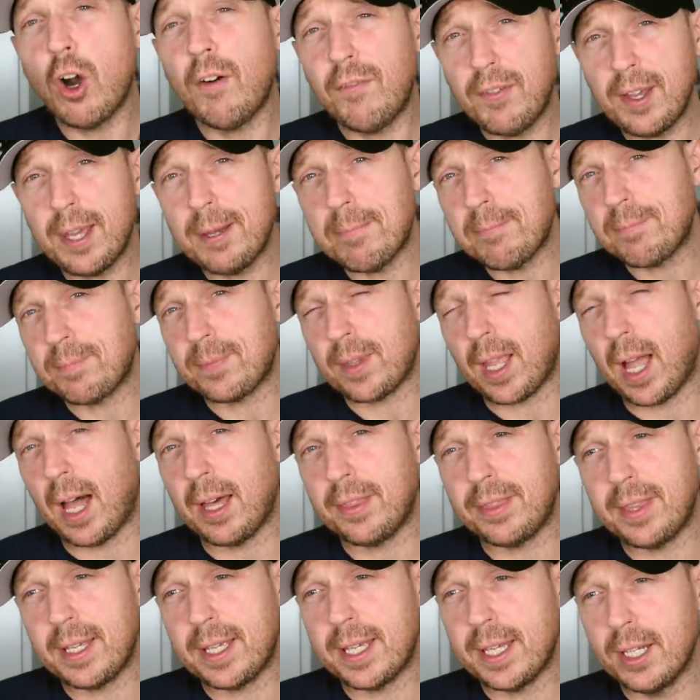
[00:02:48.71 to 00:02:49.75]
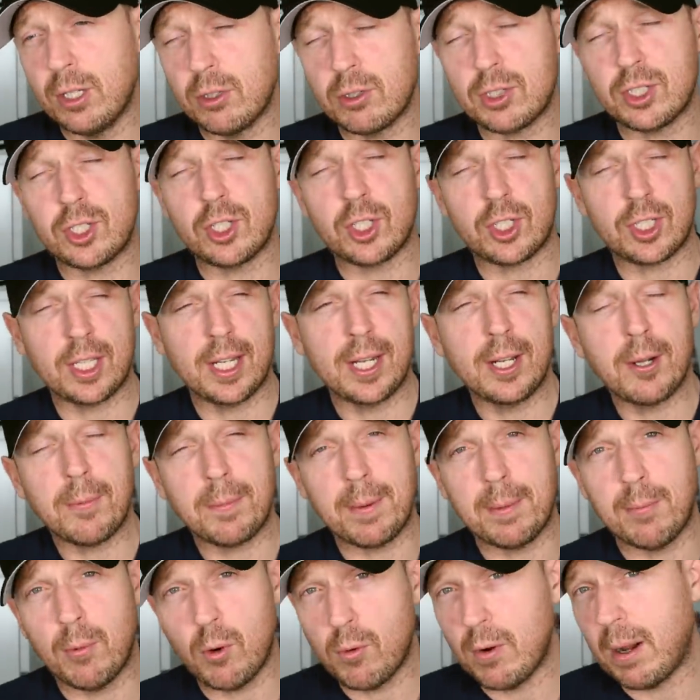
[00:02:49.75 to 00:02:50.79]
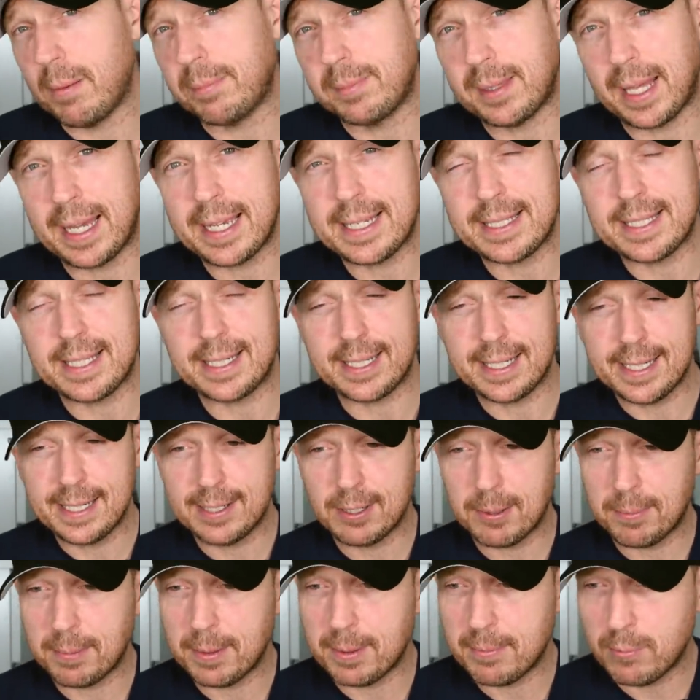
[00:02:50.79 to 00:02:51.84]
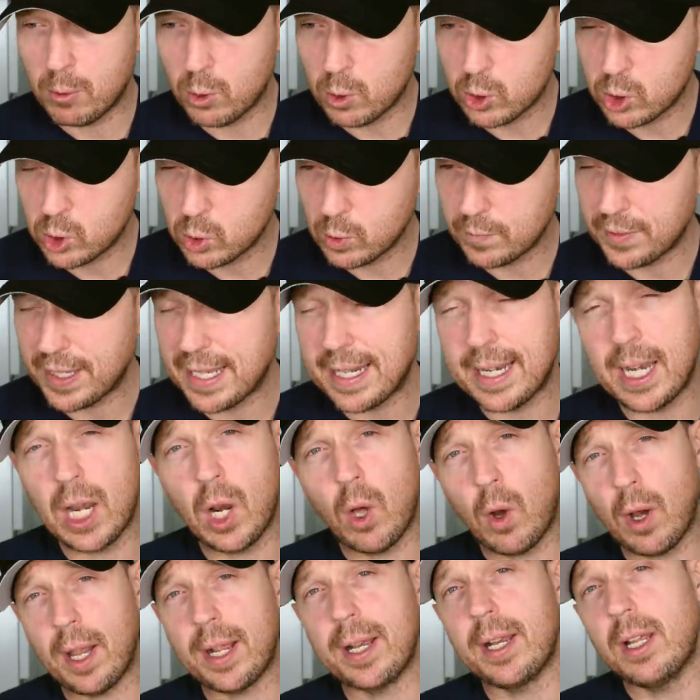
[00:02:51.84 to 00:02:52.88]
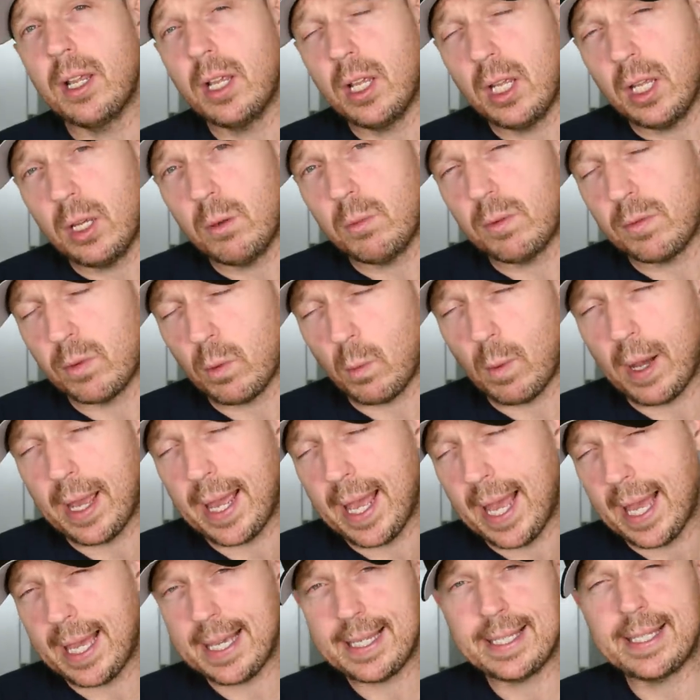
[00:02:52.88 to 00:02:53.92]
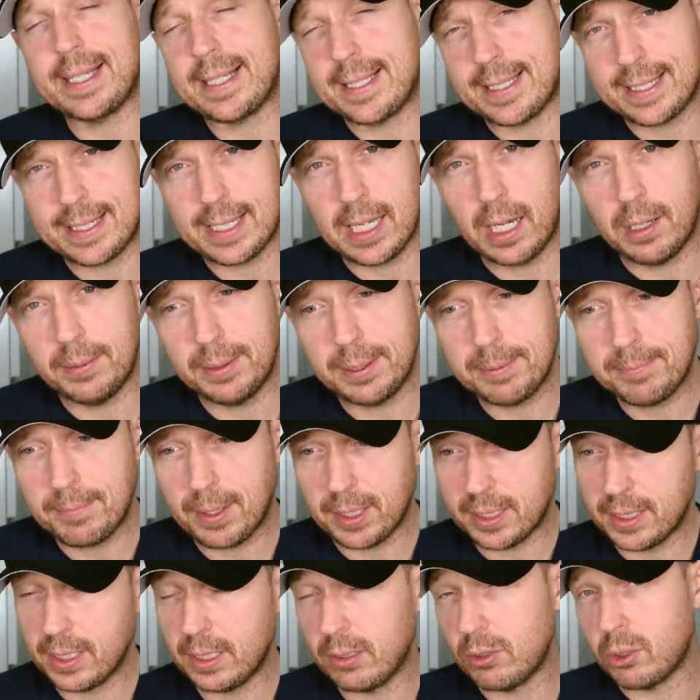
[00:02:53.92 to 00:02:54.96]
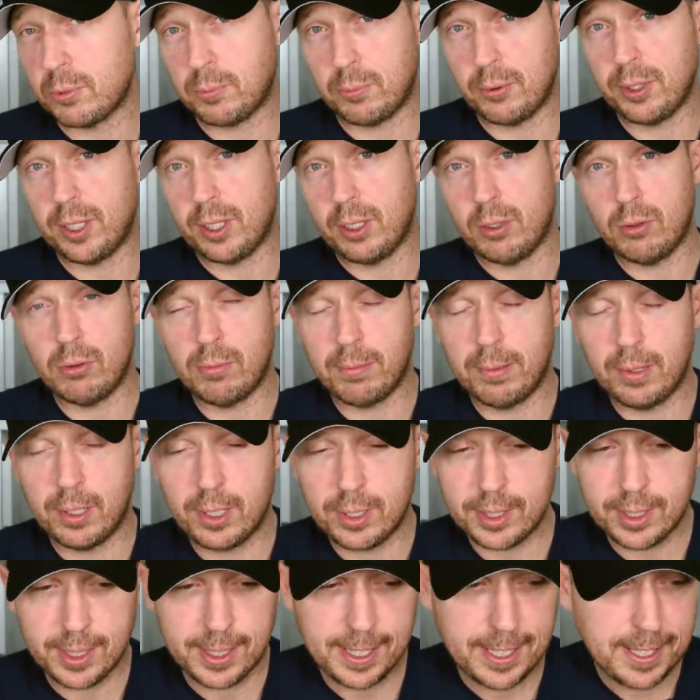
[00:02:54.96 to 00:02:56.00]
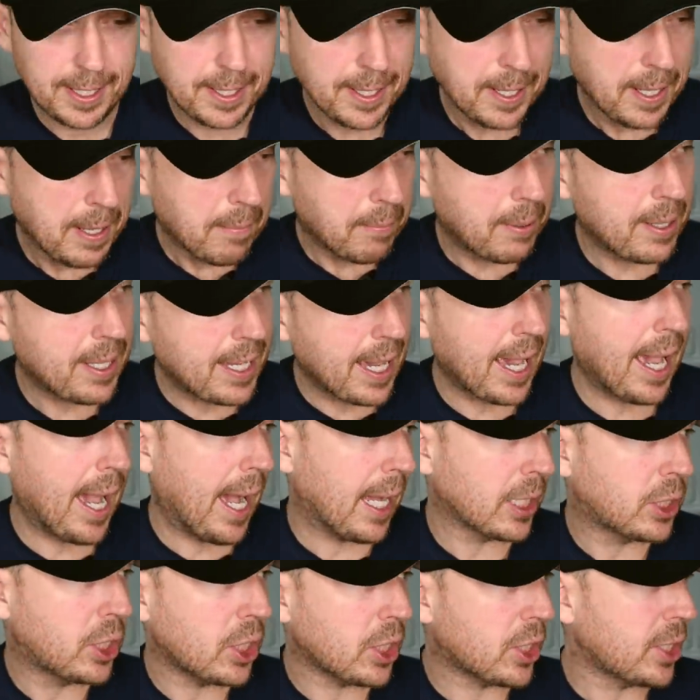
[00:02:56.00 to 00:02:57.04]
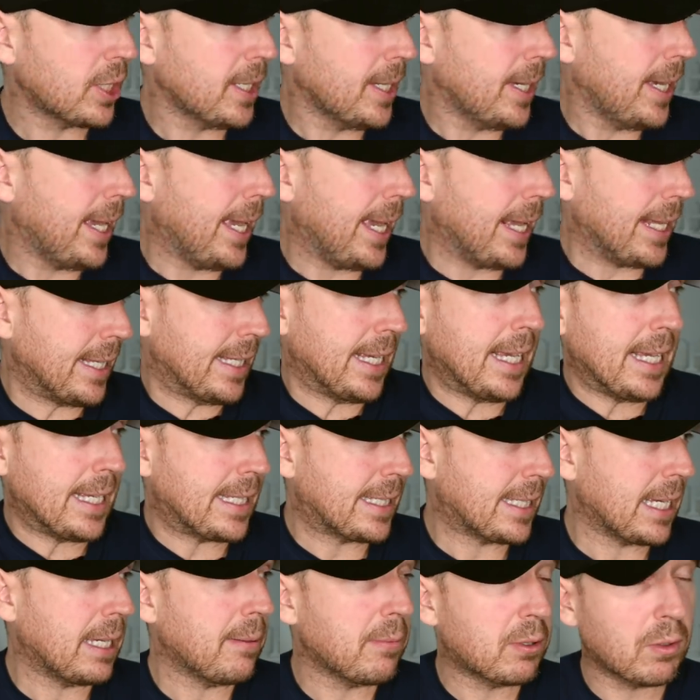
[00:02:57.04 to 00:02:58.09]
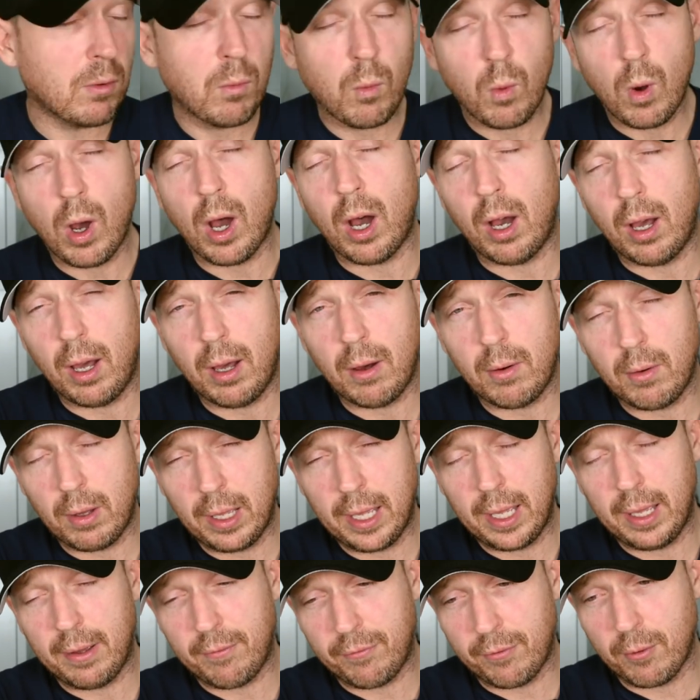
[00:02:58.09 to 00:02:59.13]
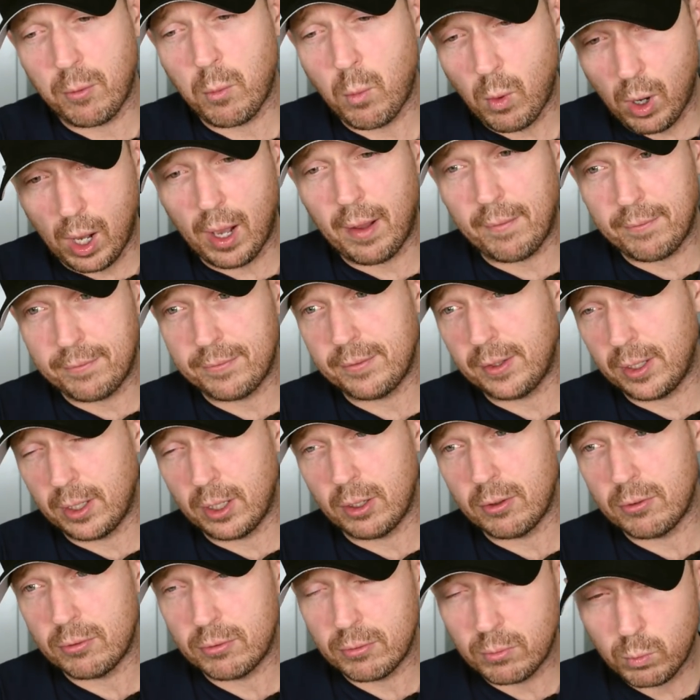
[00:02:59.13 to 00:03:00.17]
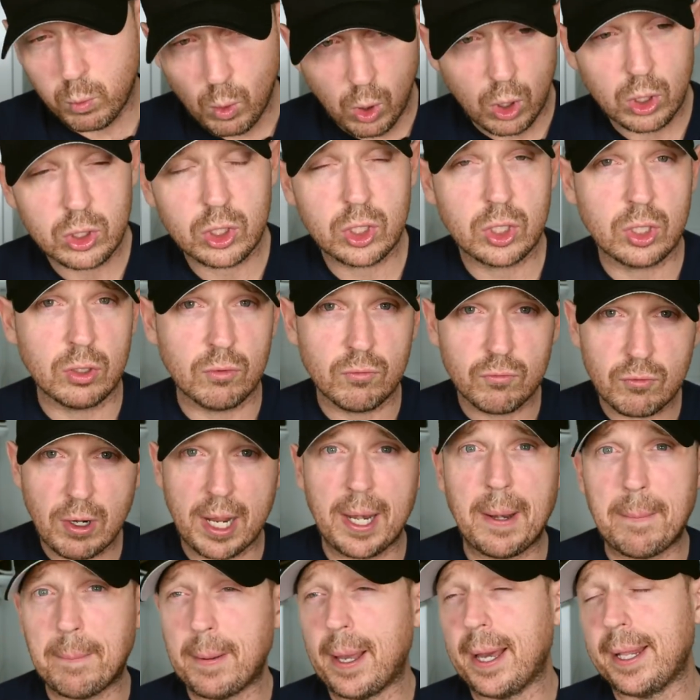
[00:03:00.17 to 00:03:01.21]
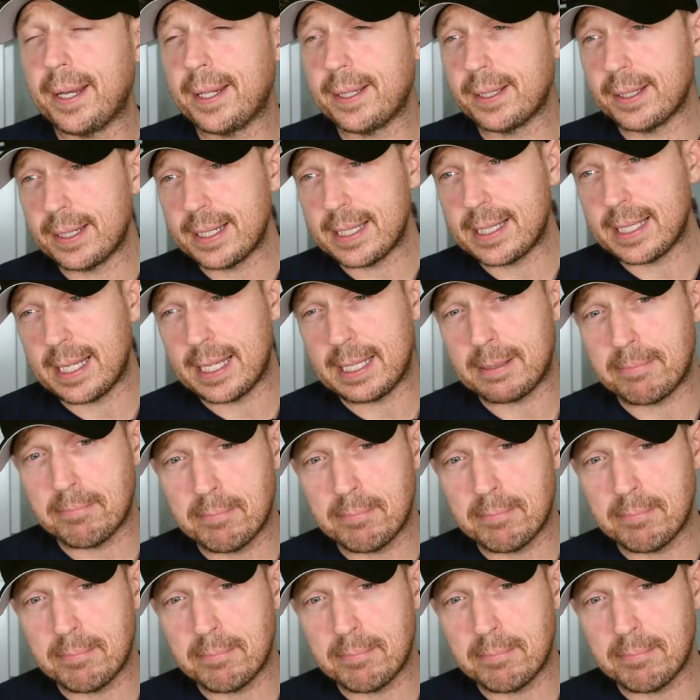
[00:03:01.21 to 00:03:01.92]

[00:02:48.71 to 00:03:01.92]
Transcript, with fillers: of it, I think it looks just a little bit more updated, a little bit more sort of in line with the way ASICS are going. I think it looks pretty cool personally. But yeah, I just, it, it seems from what, I, from what I've uh, watched and read about it, that it's, it's